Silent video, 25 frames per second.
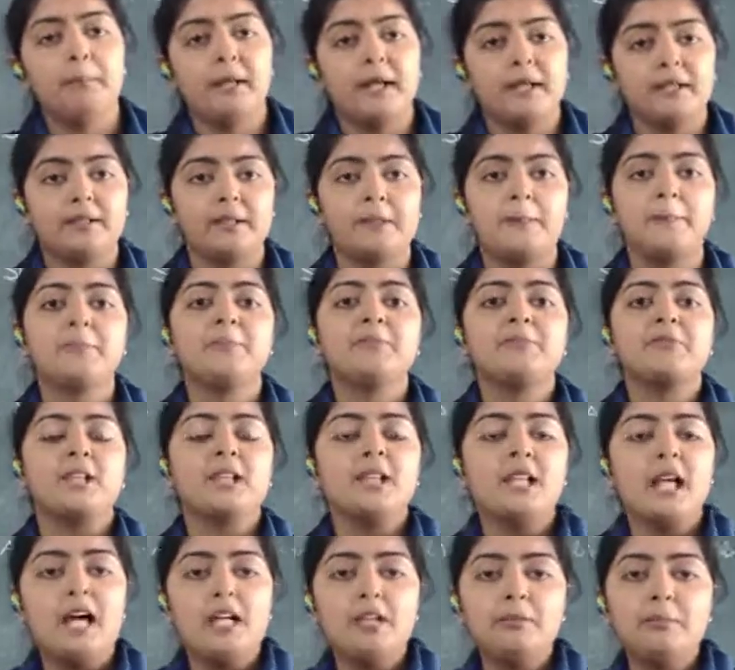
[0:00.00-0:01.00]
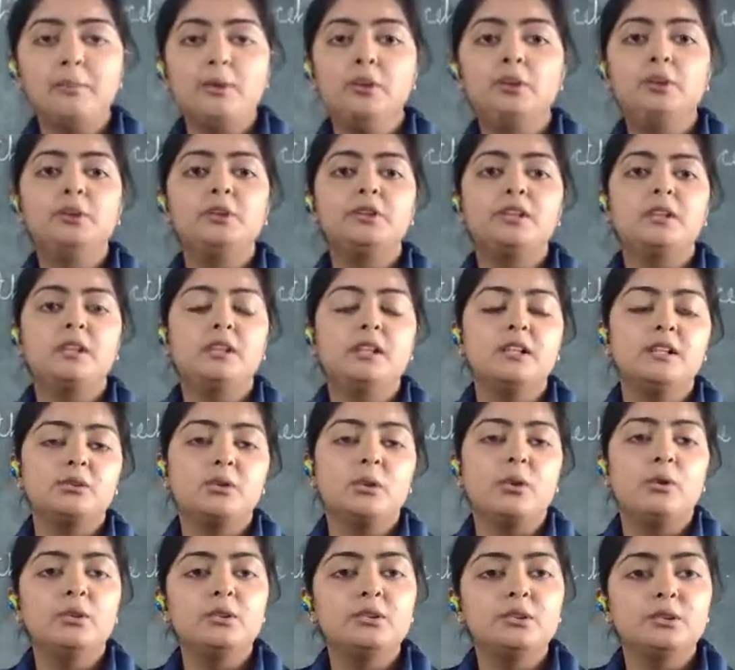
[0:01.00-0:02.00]
But land pollution is
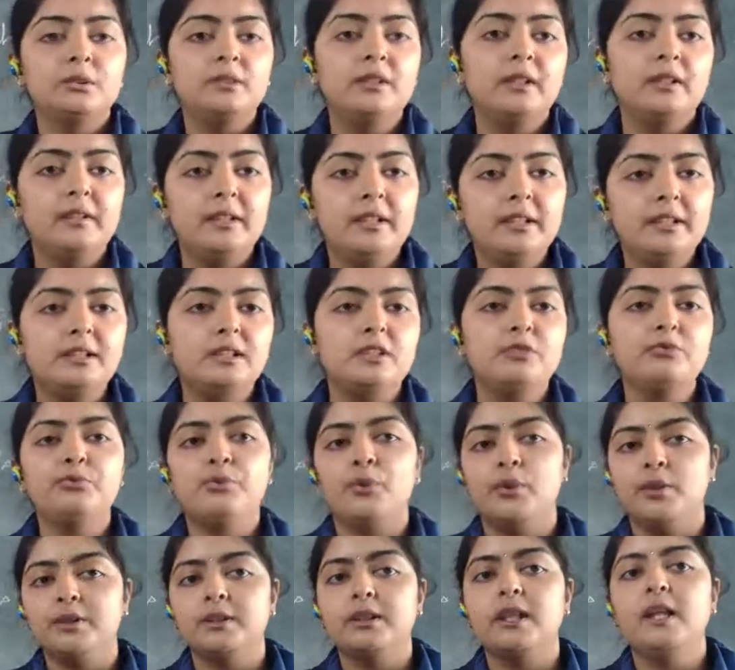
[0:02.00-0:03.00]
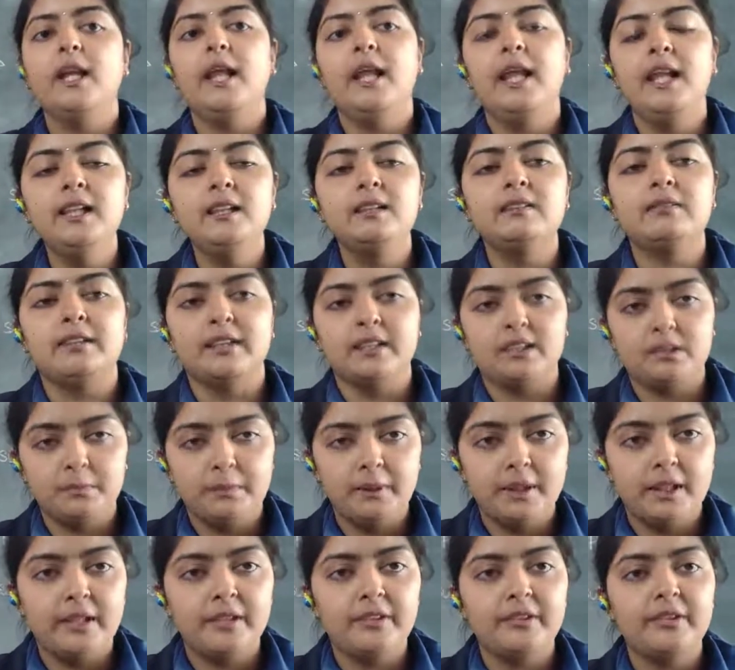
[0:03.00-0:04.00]
also the reason for the health
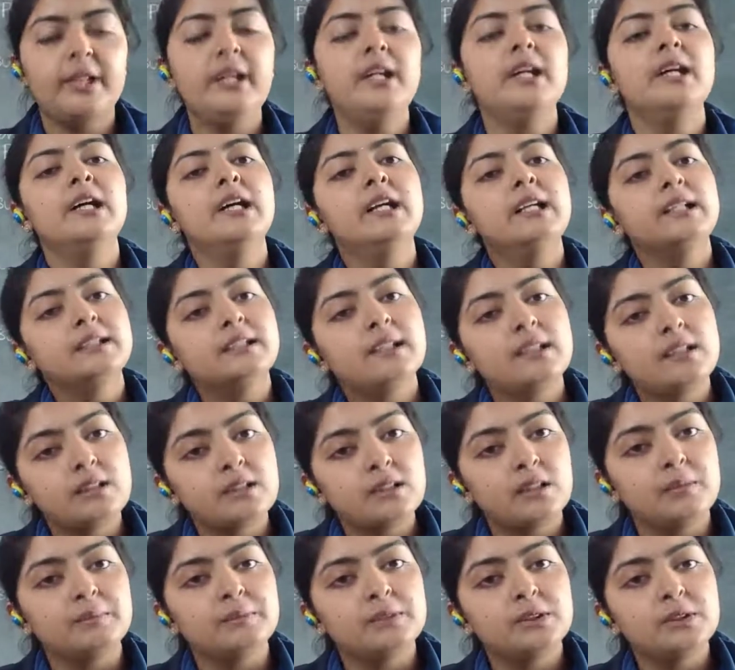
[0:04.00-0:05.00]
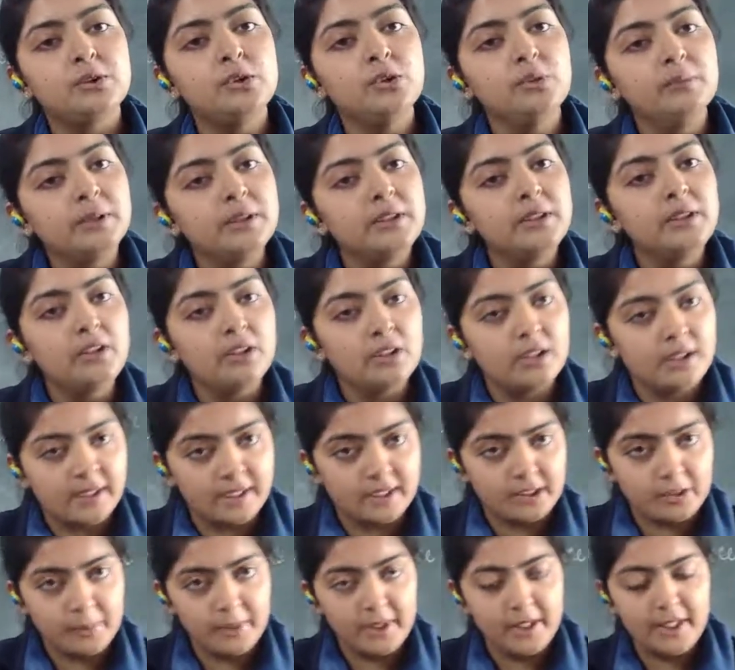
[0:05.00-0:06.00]
respiratory system, human
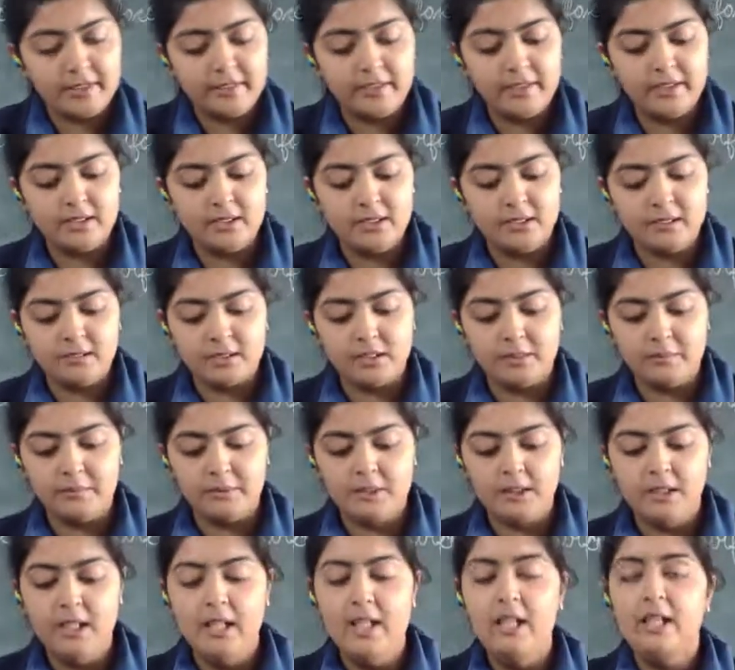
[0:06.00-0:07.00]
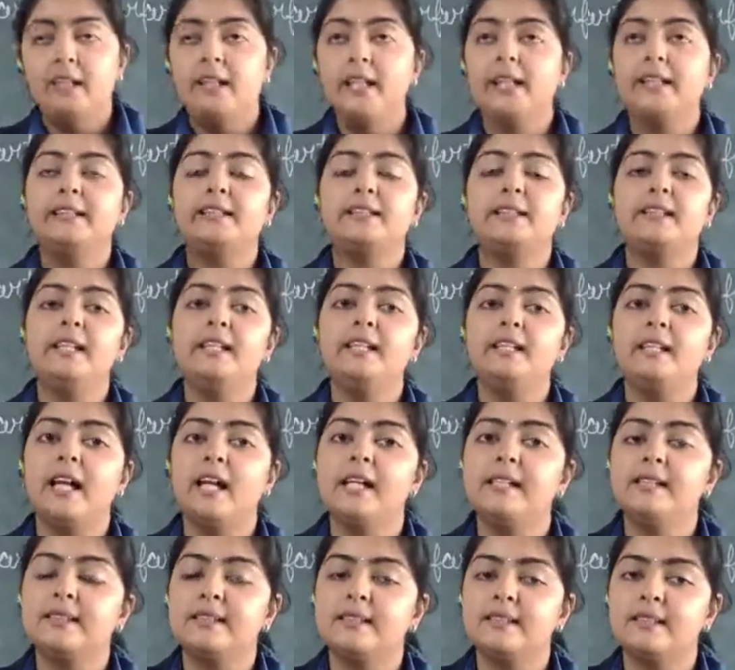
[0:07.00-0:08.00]
respiratory systems. Like skin
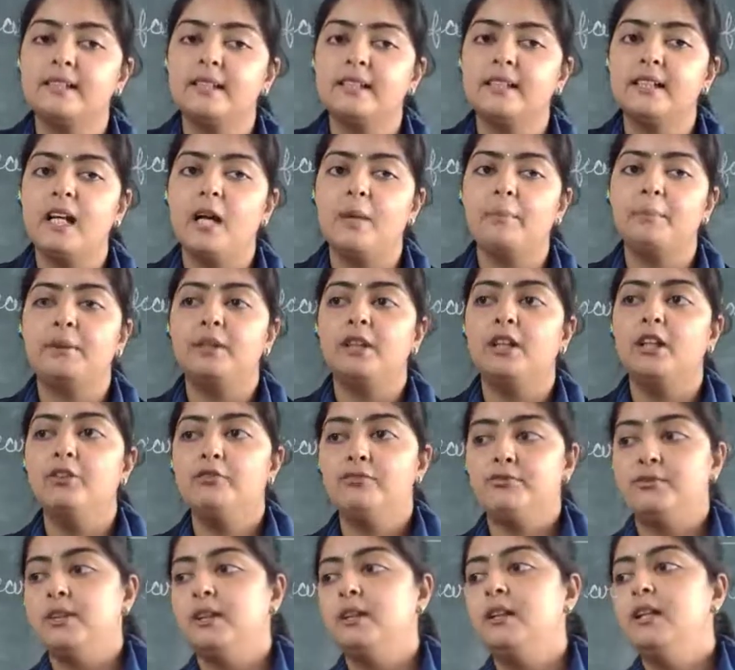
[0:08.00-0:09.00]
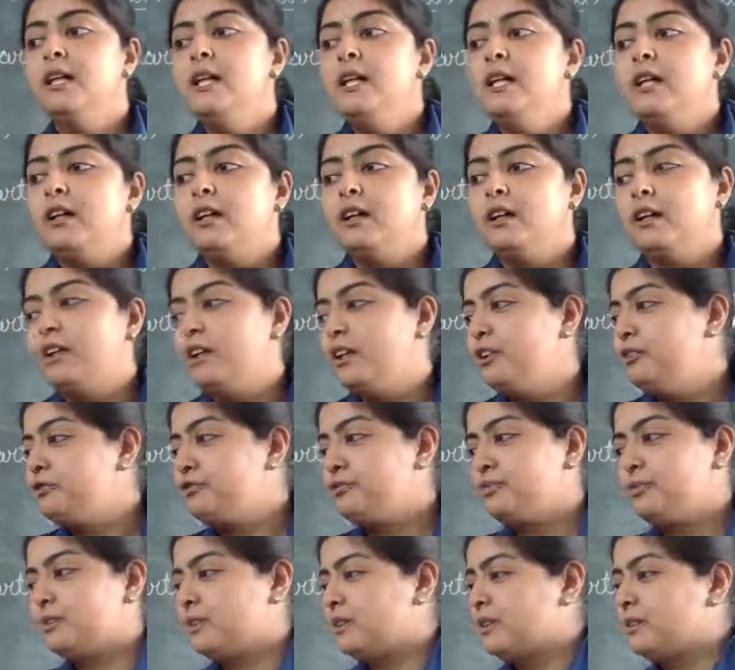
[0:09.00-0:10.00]
cancer can happen if
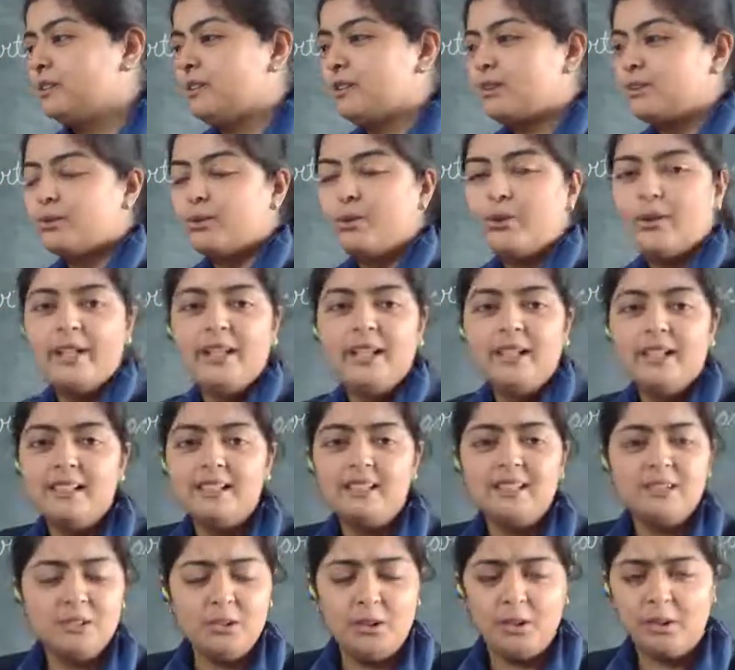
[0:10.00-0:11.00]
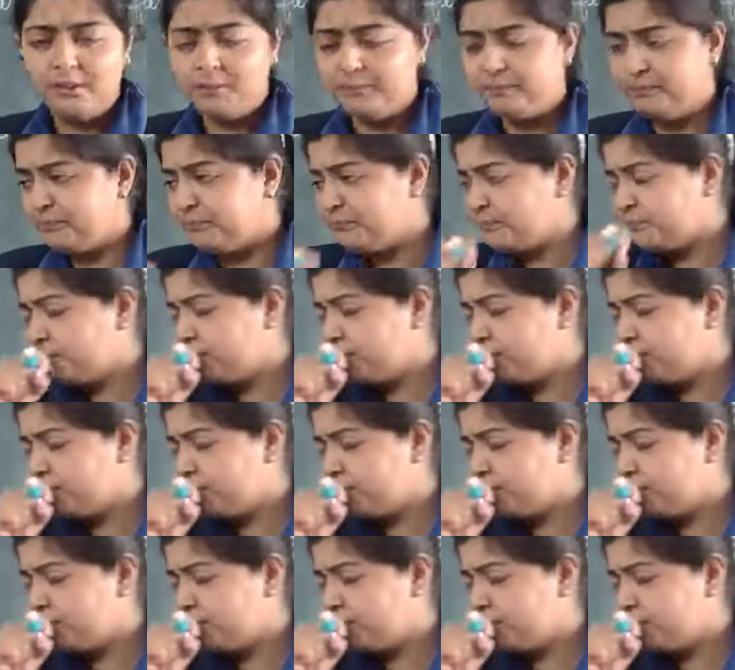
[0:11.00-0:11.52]
the soil is not